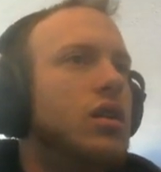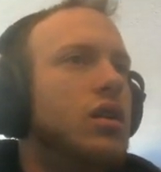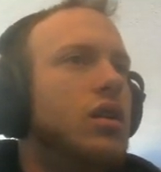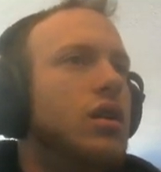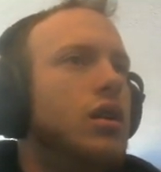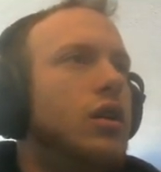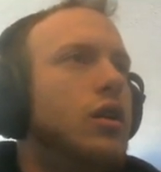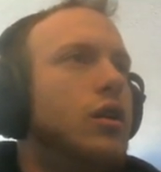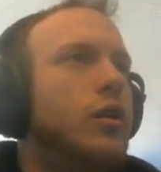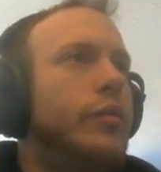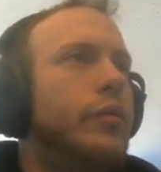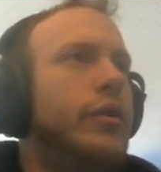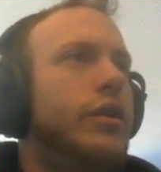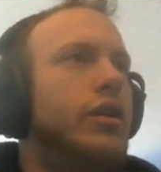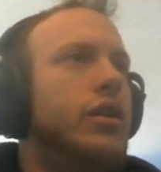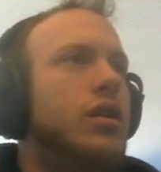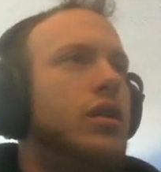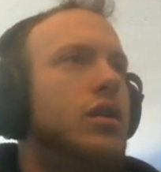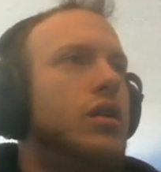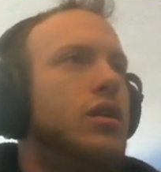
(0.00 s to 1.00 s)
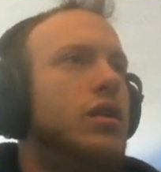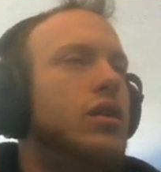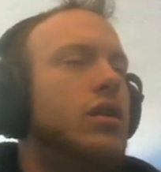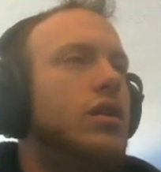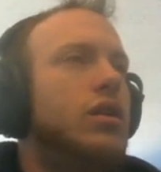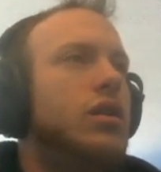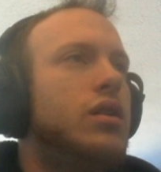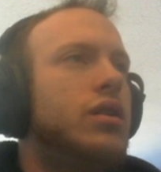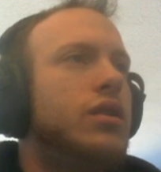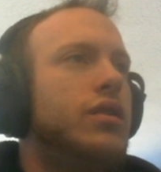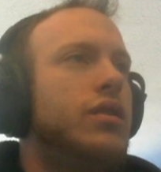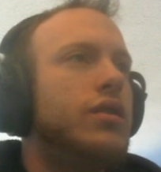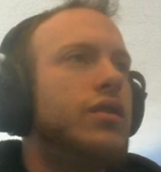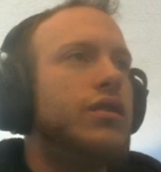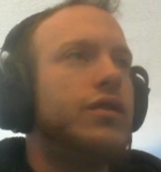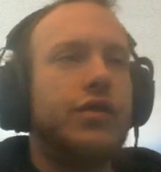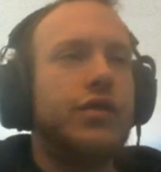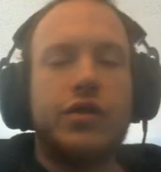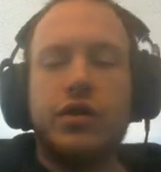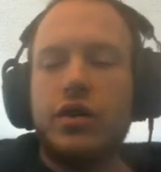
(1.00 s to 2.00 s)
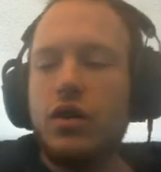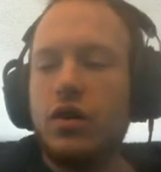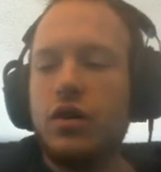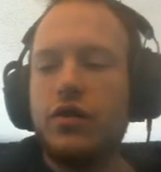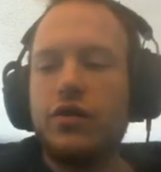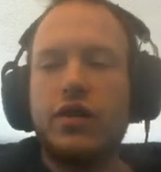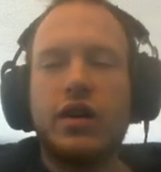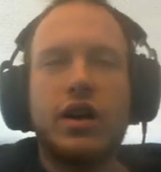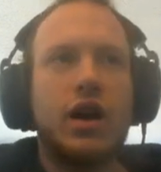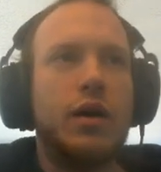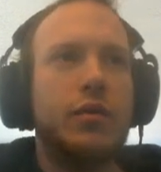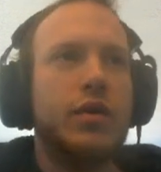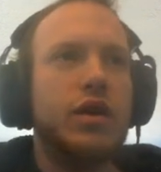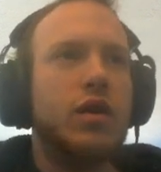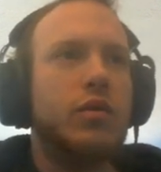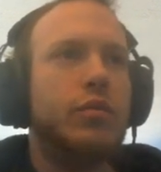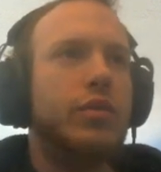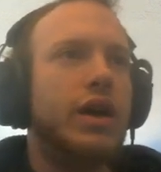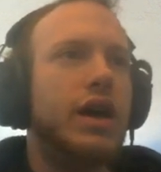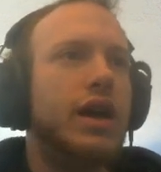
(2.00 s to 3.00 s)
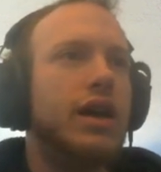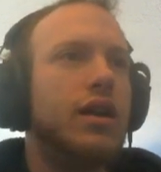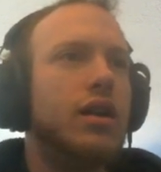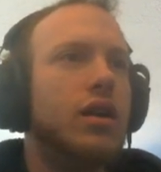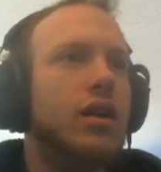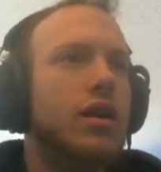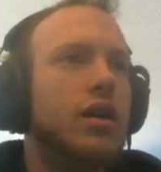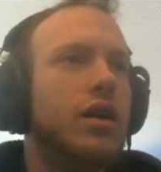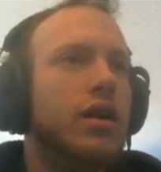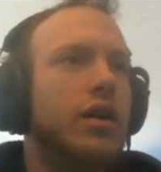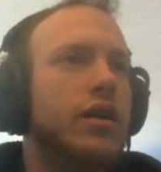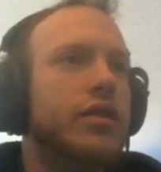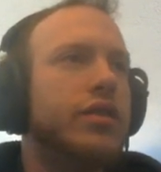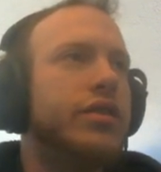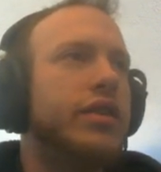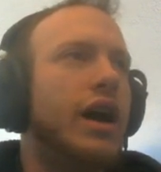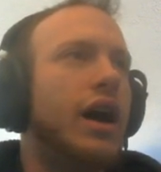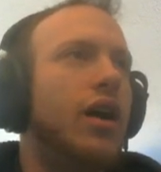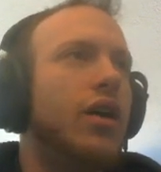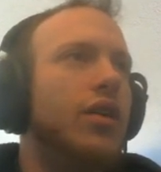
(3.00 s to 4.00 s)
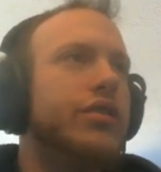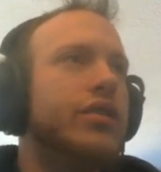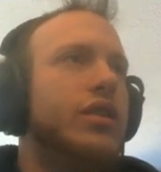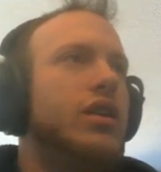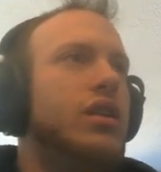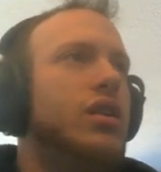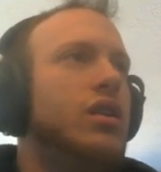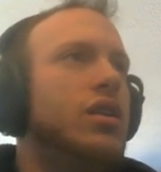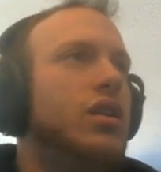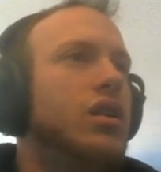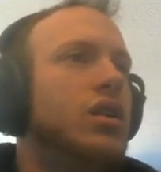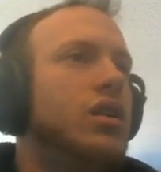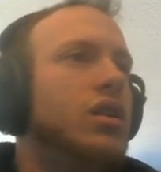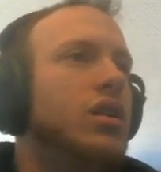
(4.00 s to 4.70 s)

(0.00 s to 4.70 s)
So here it's like I'm gonna bet 1,000.